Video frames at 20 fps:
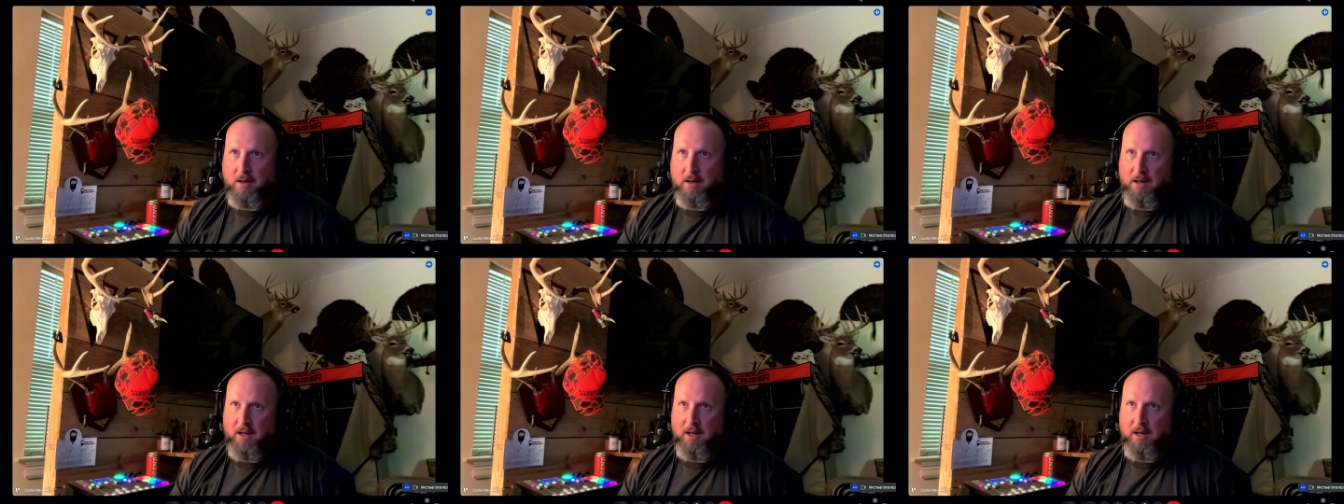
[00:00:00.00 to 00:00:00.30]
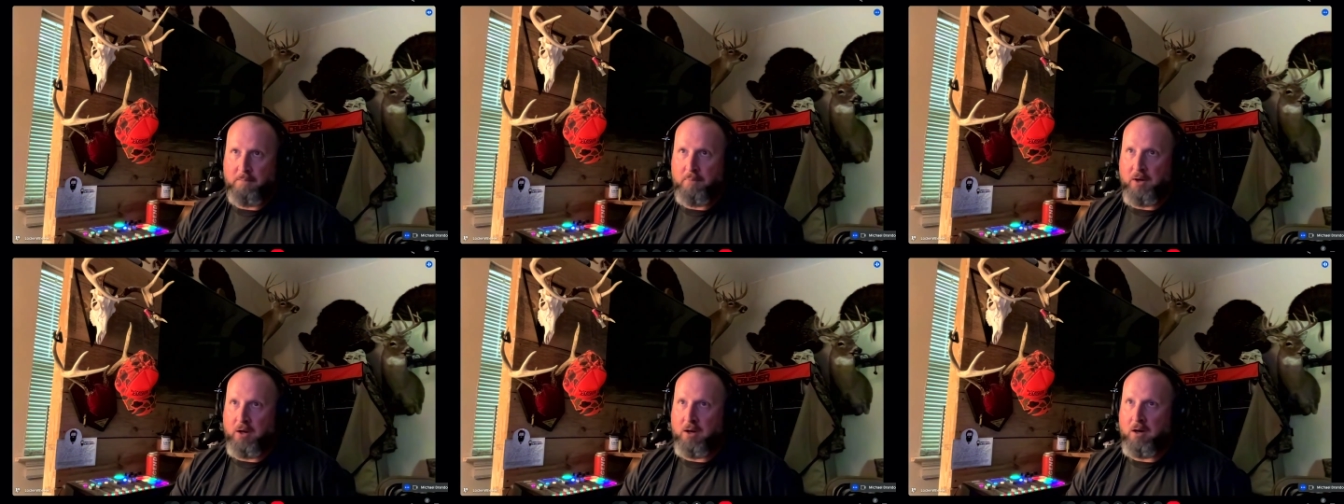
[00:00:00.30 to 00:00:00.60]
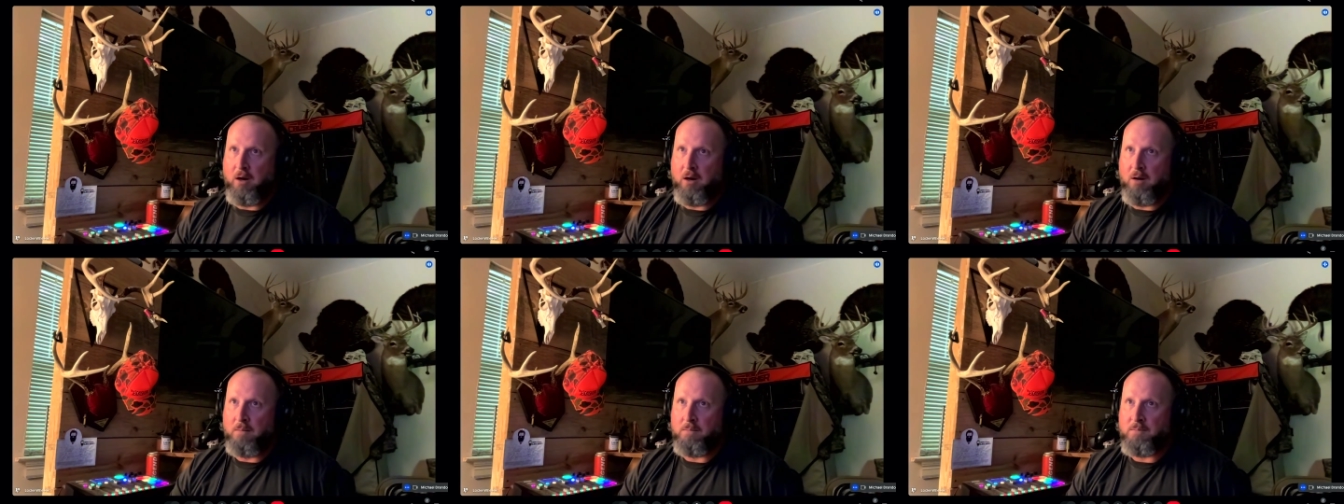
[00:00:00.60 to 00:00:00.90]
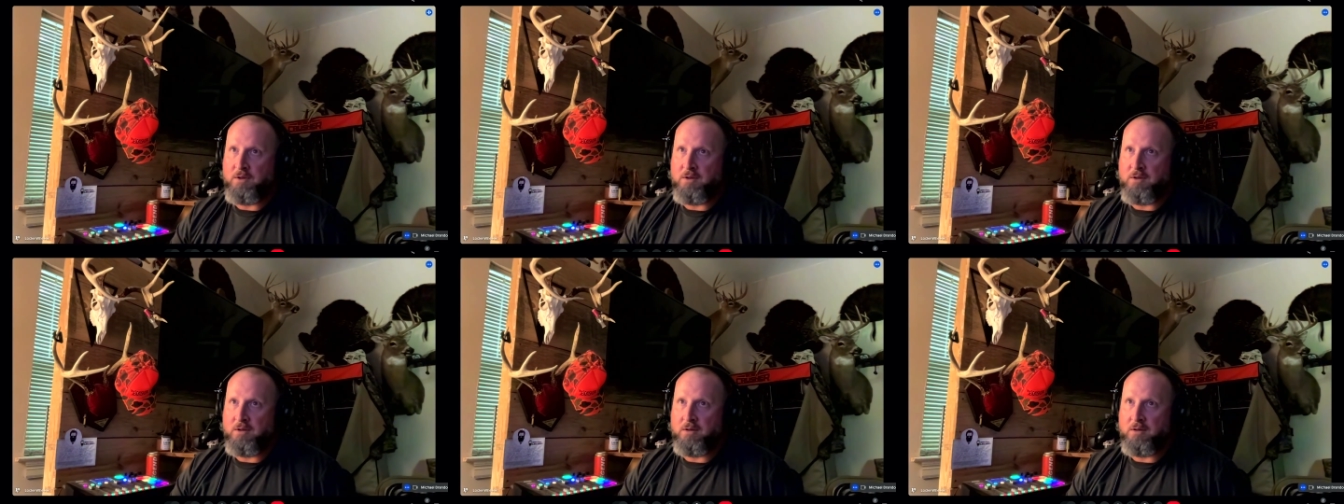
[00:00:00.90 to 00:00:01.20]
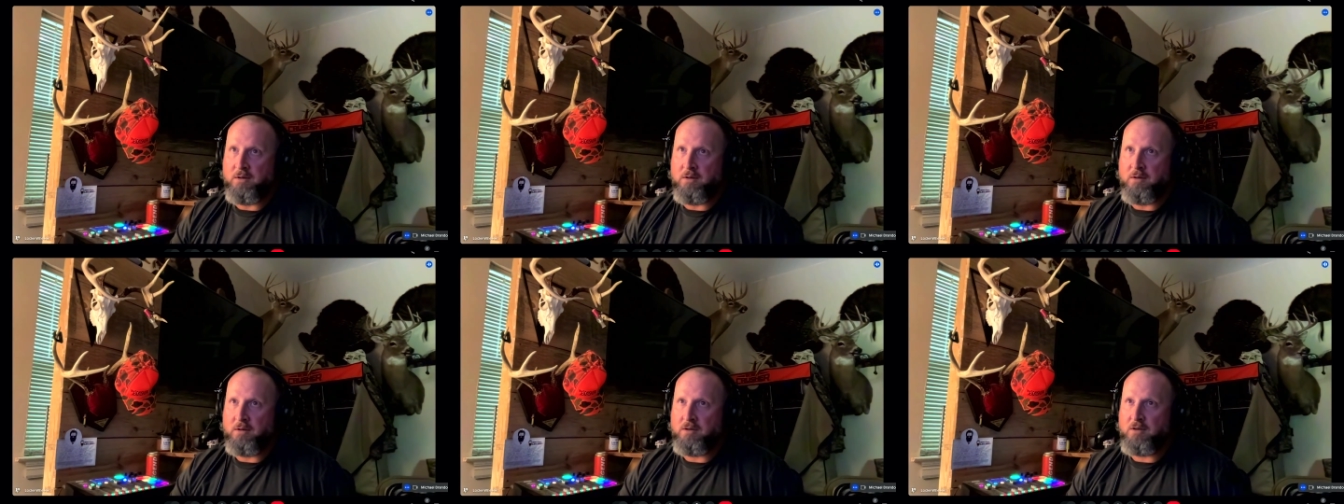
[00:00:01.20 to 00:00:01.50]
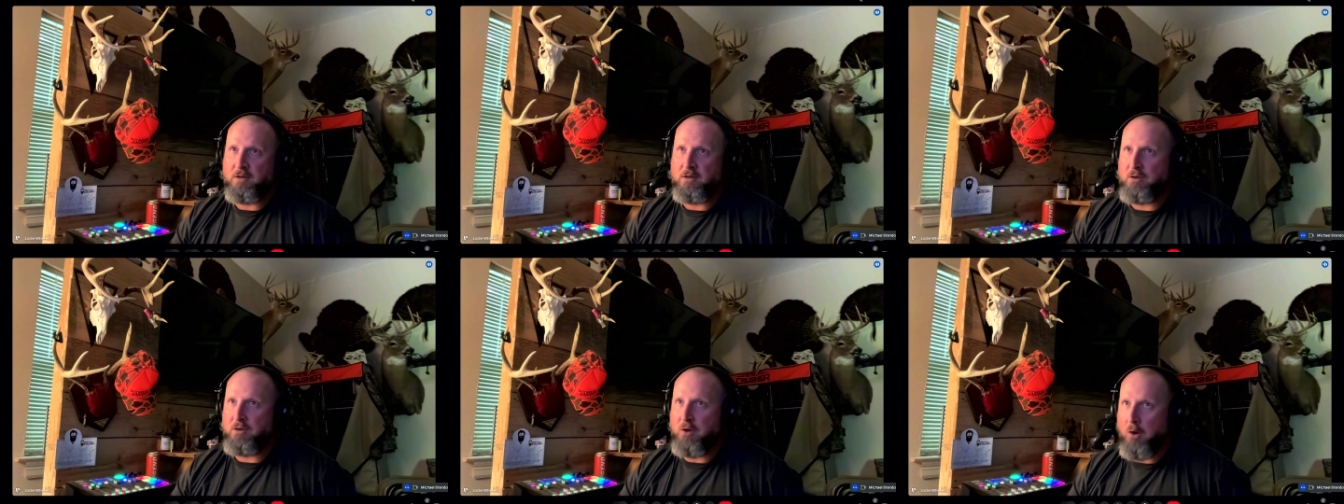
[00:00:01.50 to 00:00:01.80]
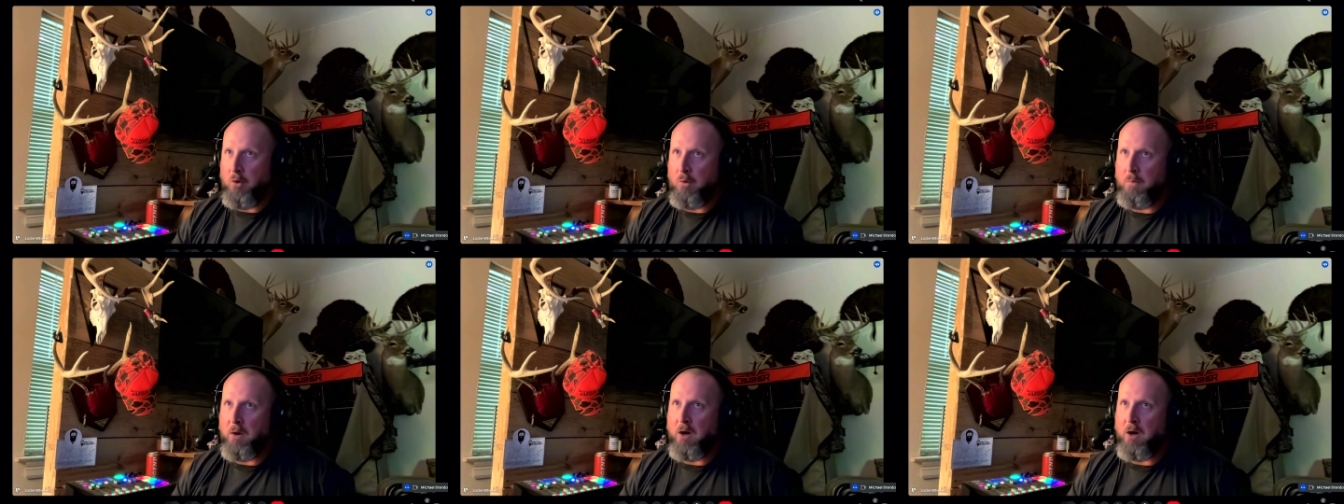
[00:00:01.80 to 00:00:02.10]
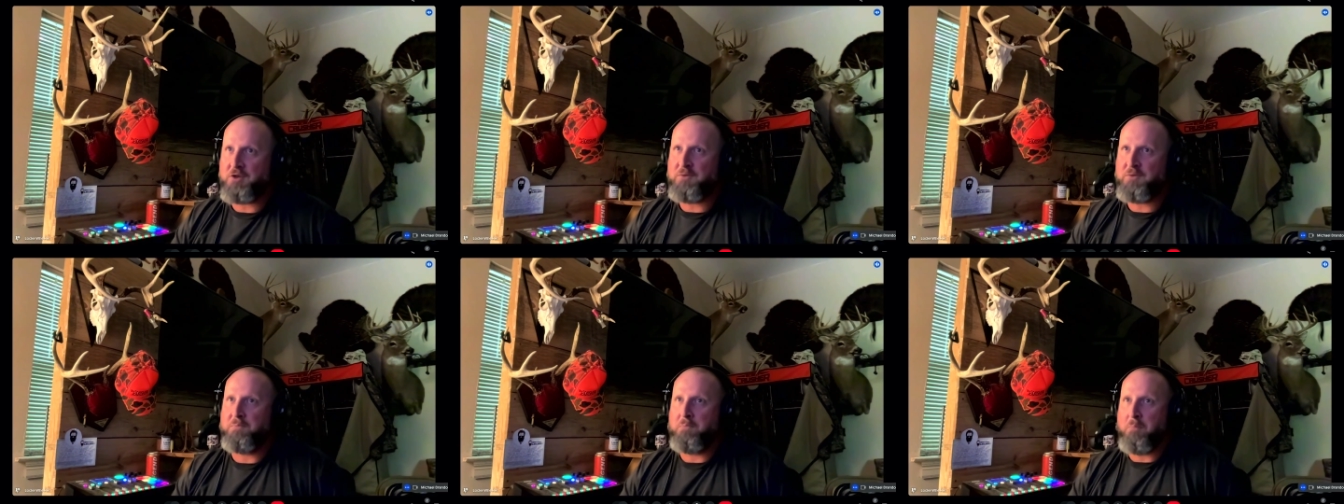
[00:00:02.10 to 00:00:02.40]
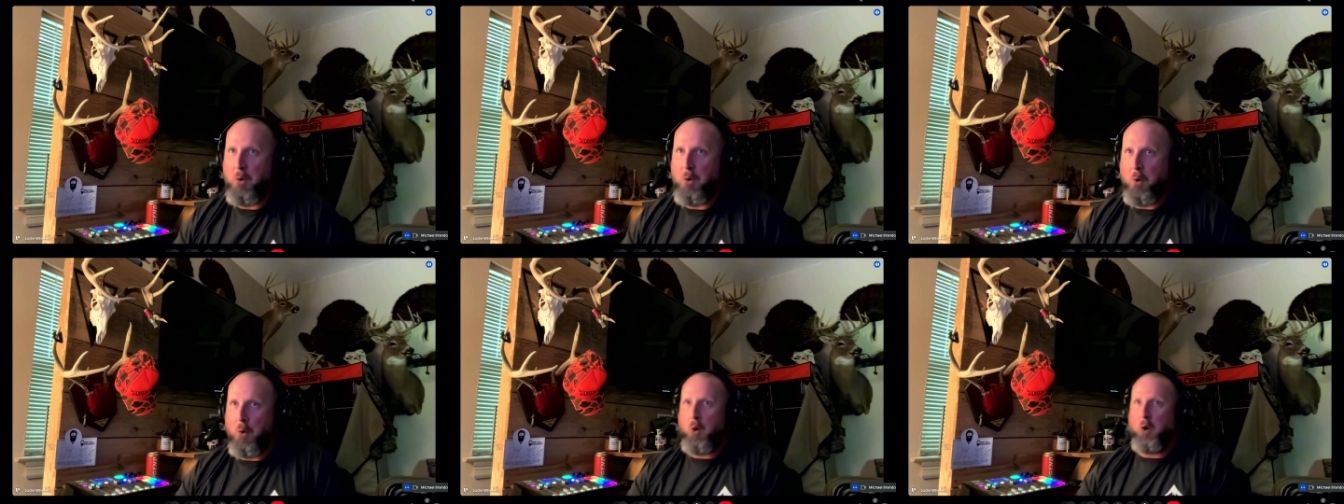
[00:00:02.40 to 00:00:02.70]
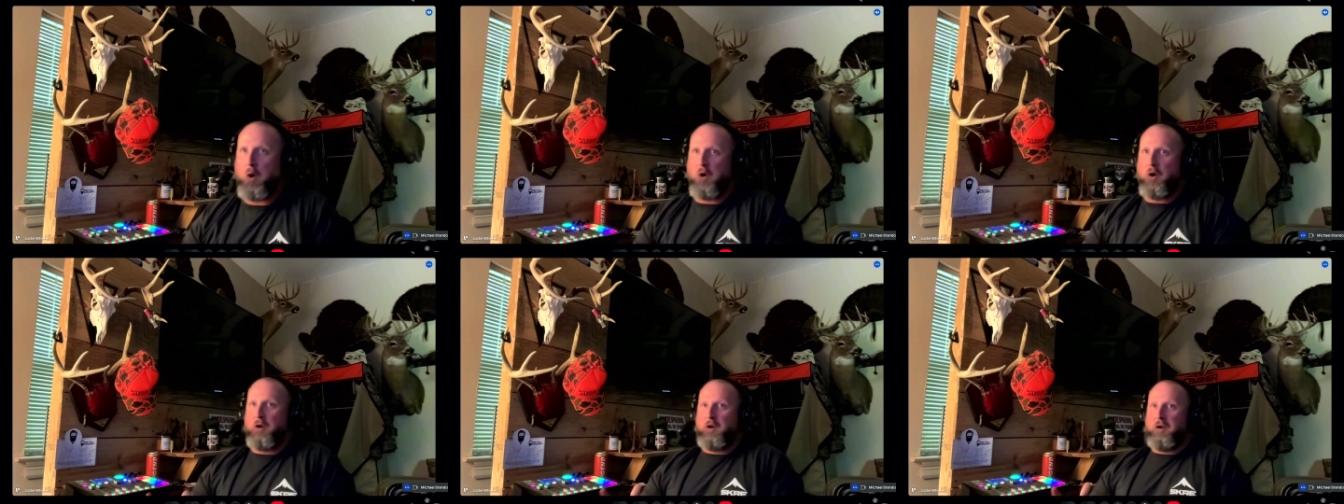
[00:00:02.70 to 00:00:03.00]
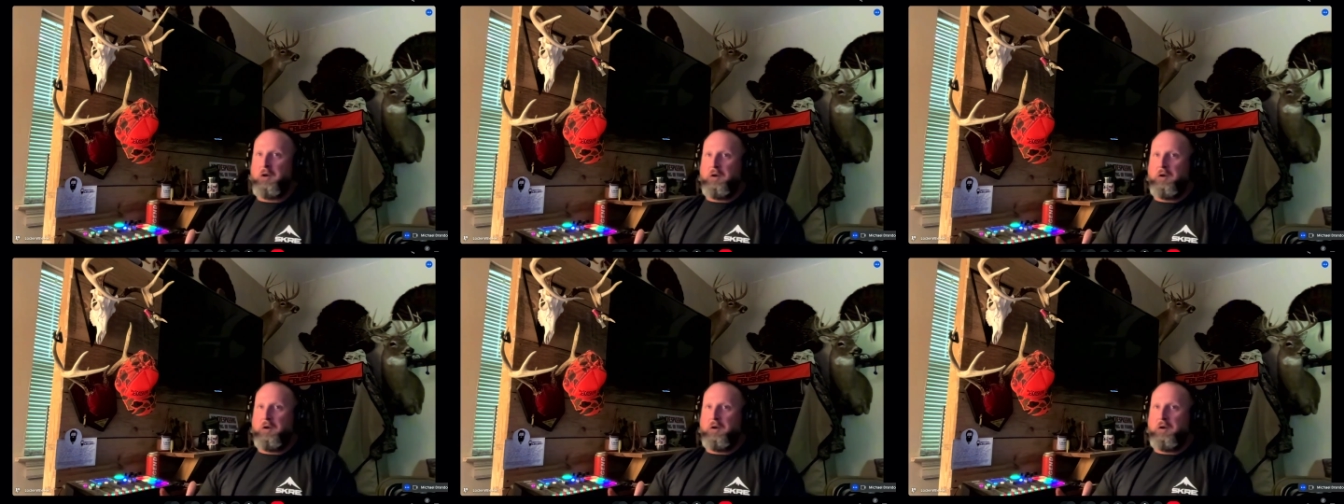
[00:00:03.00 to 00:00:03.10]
it becomes so much more